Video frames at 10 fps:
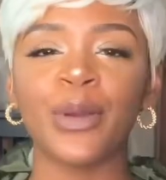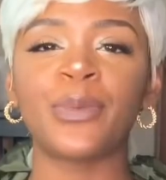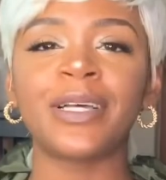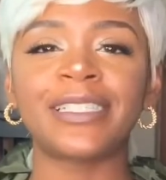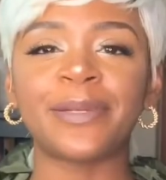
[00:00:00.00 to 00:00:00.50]

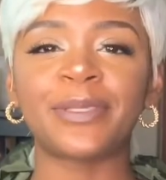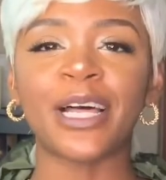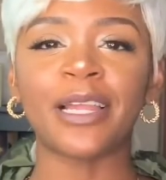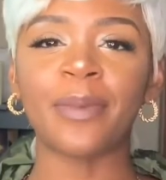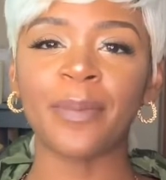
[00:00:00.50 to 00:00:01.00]
What's up to
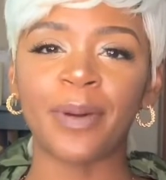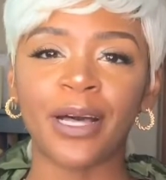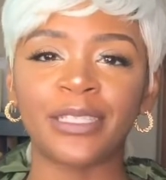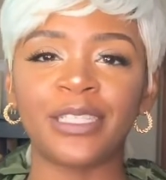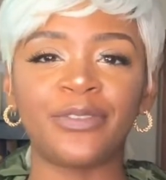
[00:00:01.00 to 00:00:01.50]
all of my
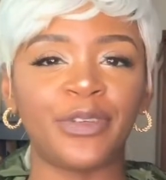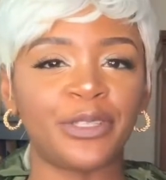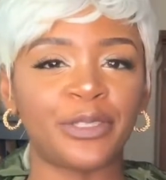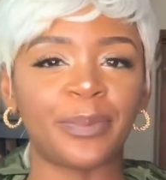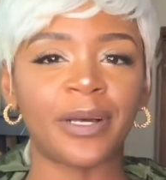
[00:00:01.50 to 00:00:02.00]
bosses,
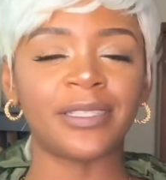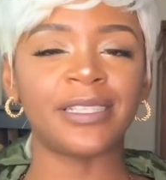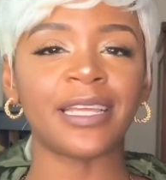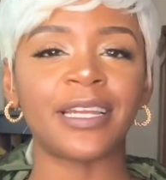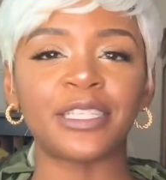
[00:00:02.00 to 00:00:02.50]
future
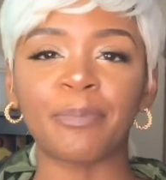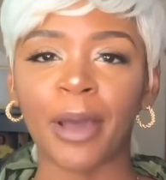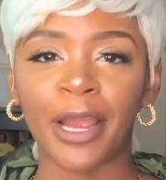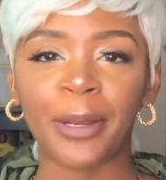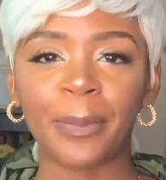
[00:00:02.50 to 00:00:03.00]
bosses, and
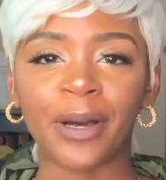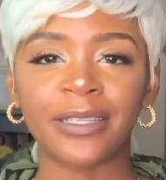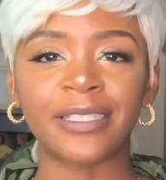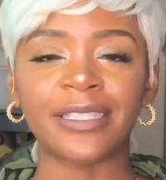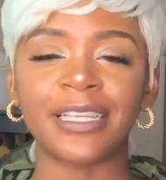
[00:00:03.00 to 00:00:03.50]
aspiring
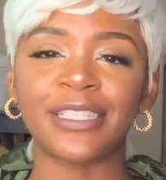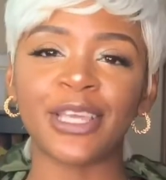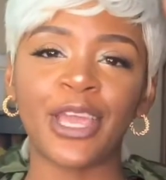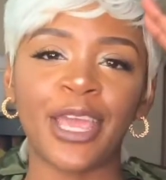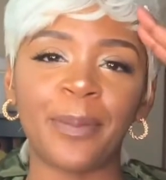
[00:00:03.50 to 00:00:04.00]
bosses? It's
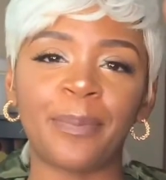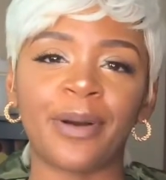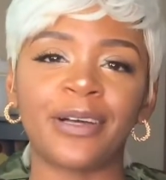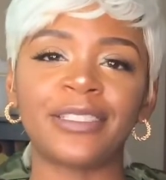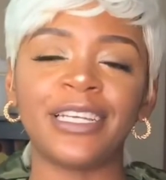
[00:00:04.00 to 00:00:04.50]
the head
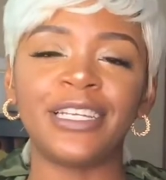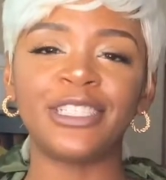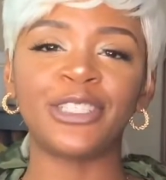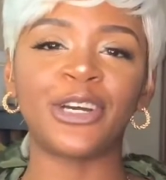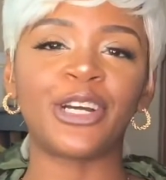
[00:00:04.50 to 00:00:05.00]
boss in
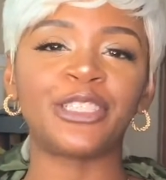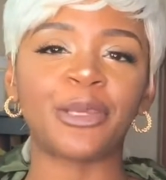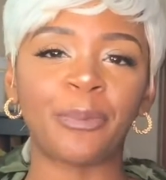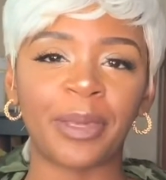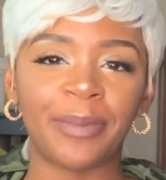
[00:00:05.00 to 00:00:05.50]
charge,
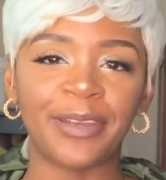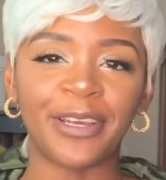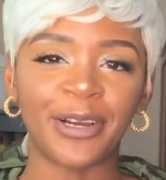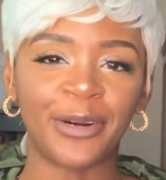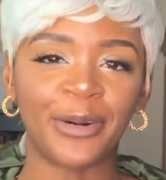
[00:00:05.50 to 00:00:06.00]
BeBe
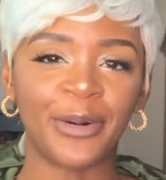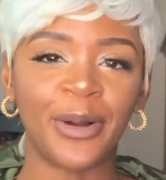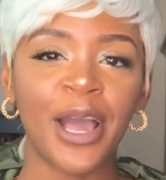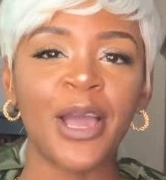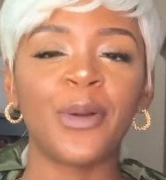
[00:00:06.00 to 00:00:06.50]
Nycole.
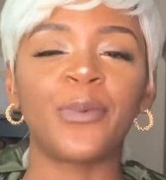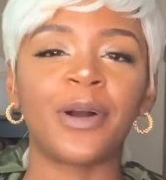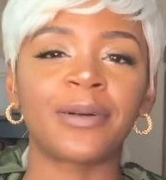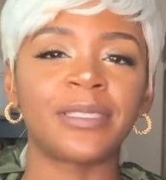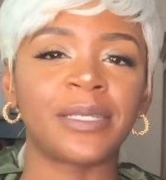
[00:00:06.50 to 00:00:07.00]

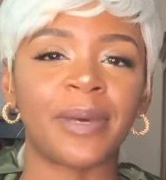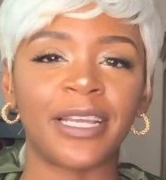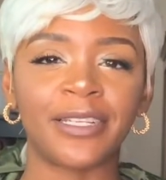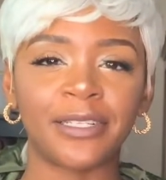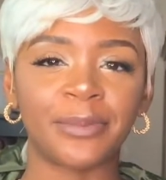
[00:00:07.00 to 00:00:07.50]
Welcome to my
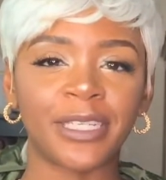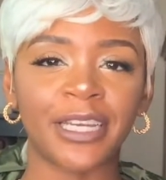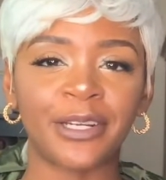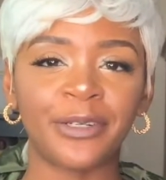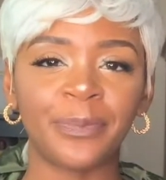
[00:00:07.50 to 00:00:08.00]
YouTube
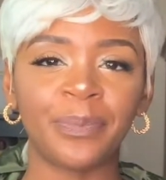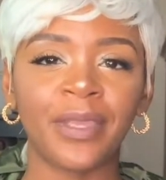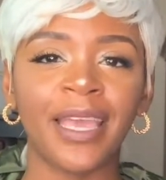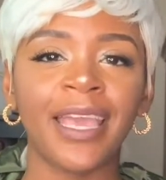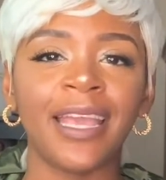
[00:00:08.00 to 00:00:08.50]
channel.
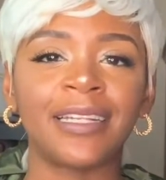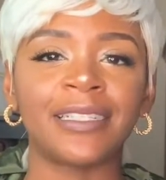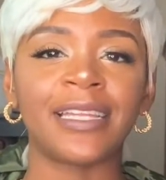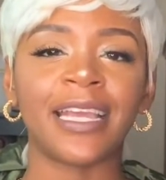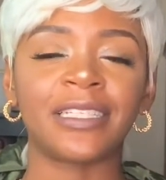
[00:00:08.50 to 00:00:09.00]
In
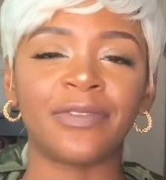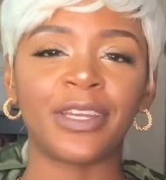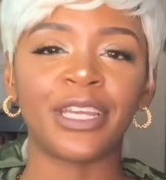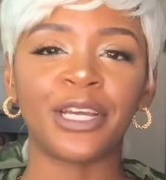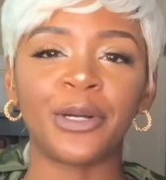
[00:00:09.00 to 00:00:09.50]
today's
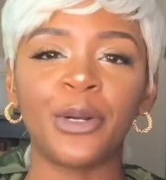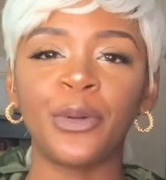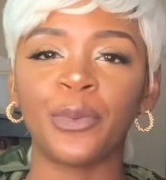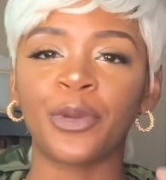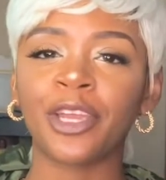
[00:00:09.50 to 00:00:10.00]
video,
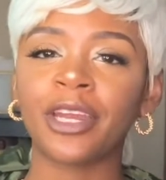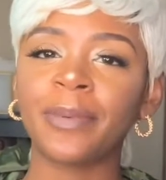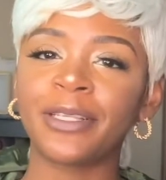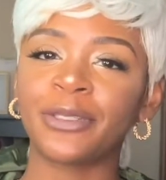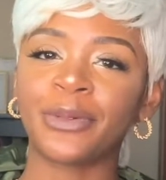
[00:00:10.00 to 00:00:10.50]
we're going to
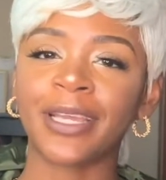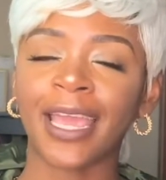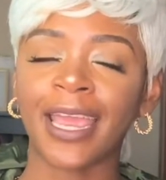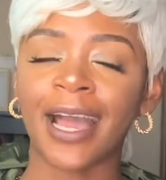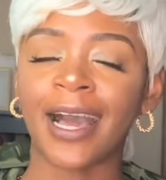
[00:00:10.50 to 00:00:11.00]
be doing
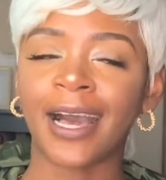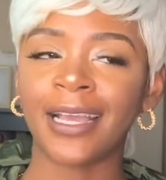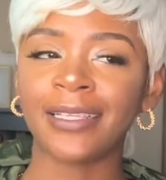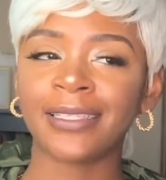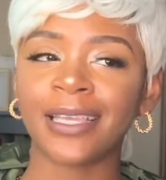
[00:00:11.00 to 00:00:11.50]
a
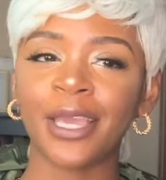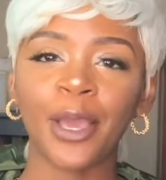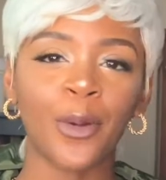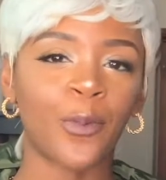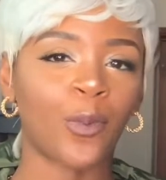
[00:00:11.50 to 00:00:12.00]
icy
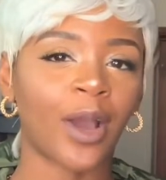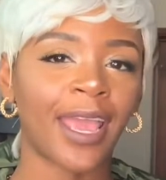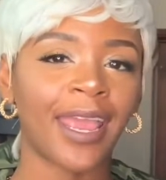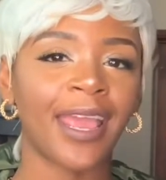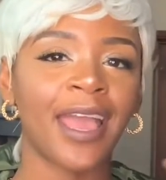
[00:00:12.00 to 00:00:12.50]

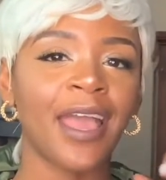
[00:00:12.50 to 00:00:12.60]
white